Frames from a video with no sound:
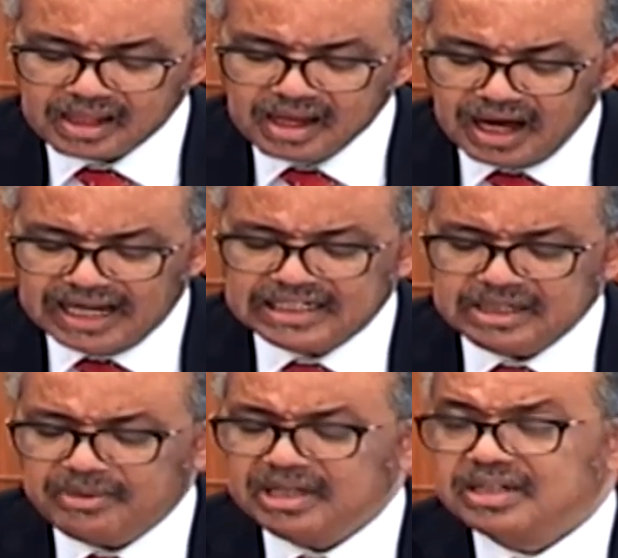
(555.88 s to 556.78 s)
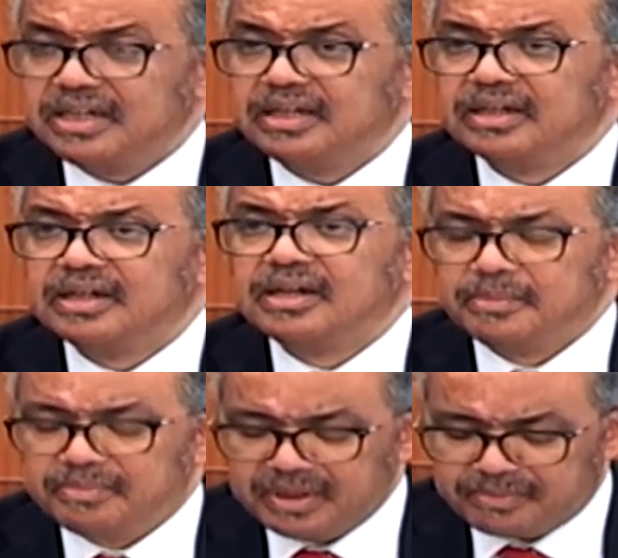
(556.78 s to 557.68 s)
Ultimately,
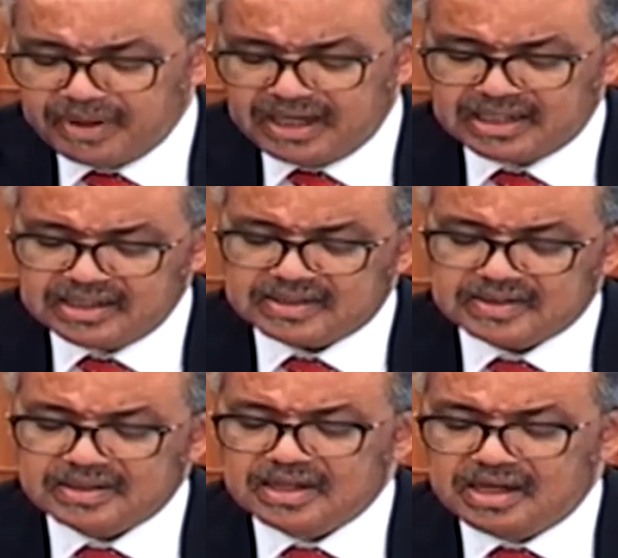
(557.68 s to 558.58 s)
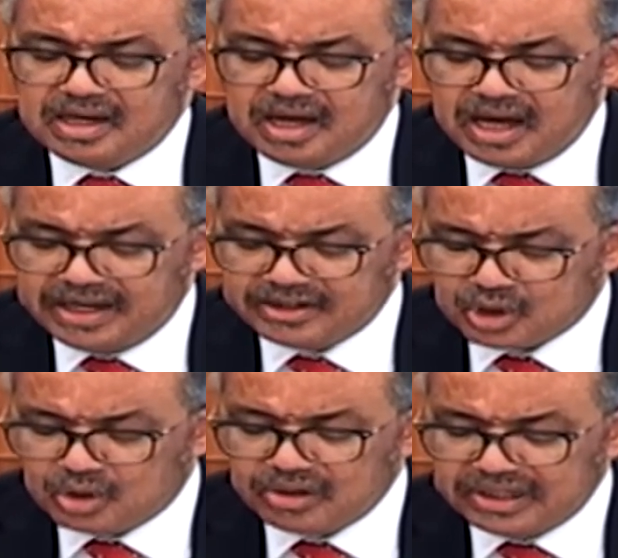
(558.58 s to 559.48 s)
preparedness and
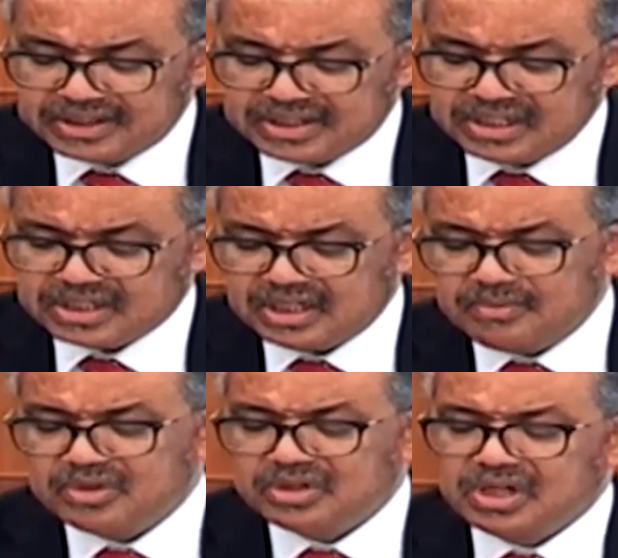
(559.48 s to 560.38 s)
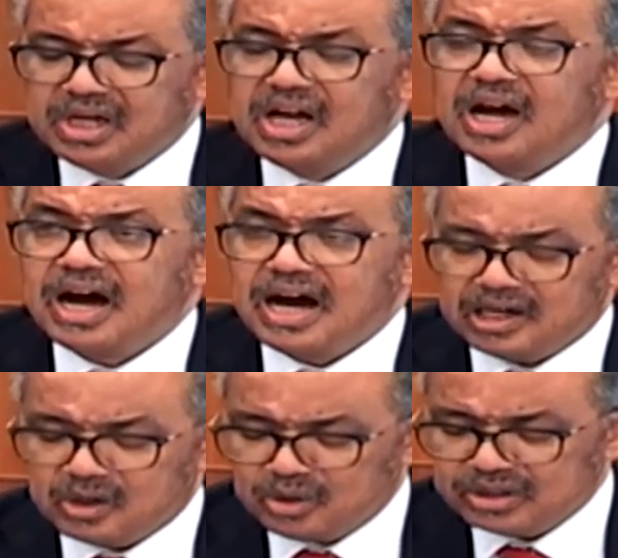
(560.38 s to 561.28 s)
strong health systems are
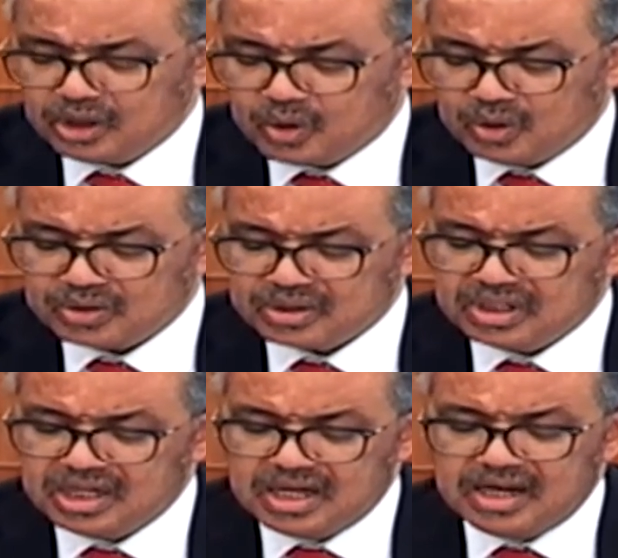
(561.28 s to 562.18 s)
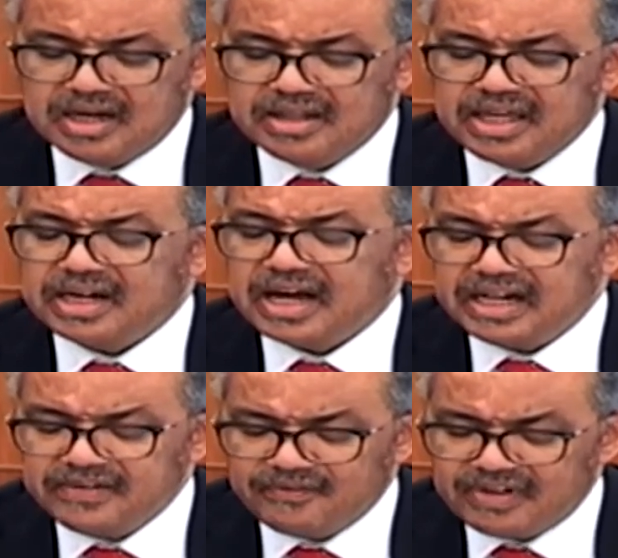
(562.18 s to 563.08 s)
not a cost. They're an
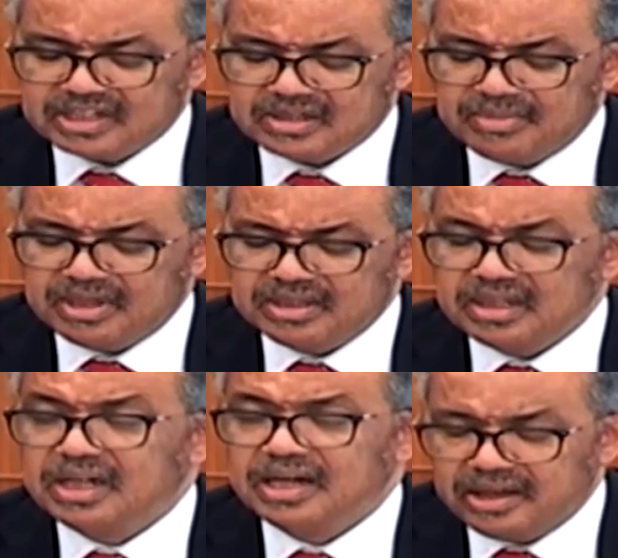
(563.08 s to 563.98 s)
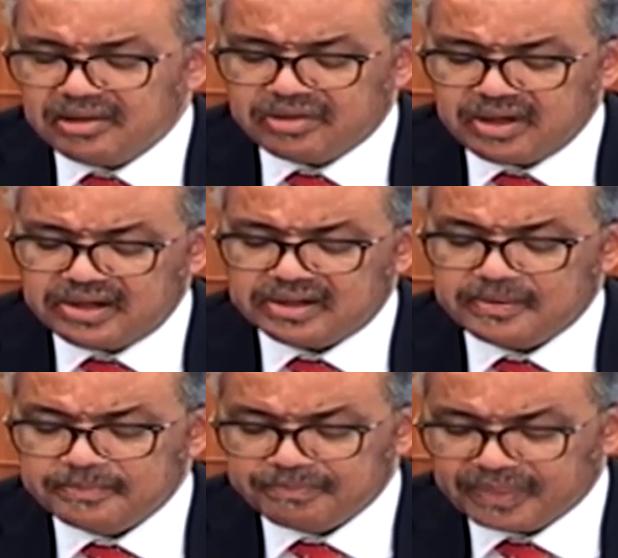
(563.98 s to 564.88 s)
investment in a healthier,
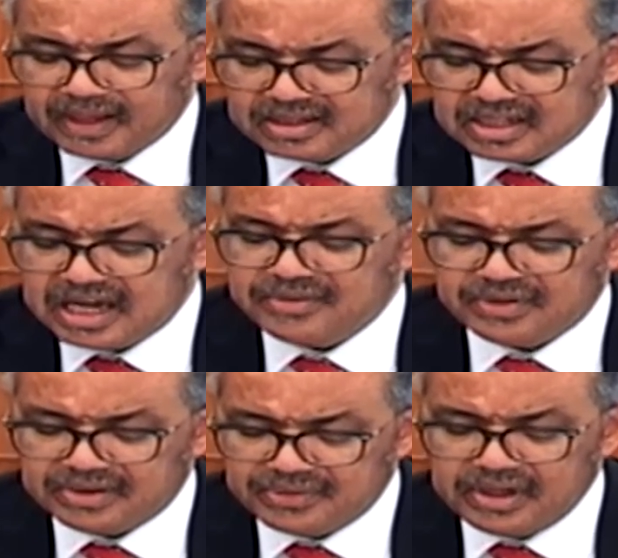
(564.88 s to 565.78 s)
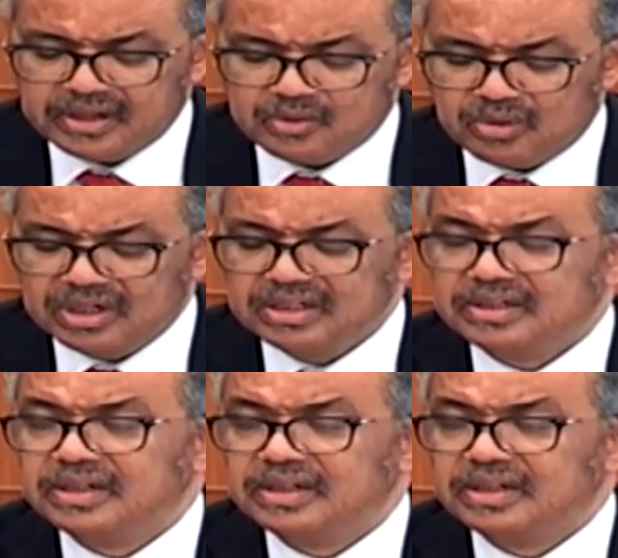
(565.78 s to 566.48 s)
safer, fairer world.